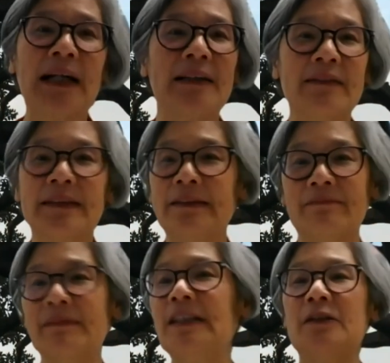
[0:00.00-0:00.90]
but
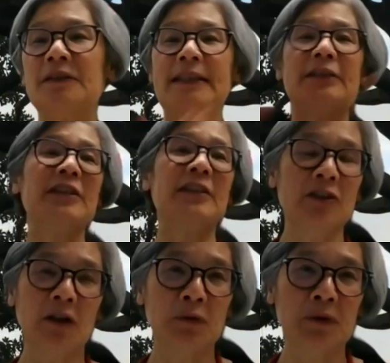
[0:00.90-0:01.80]
there's just
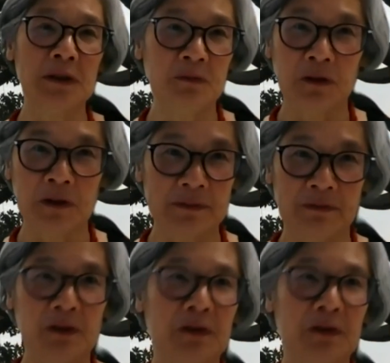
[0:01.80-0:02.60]
no room for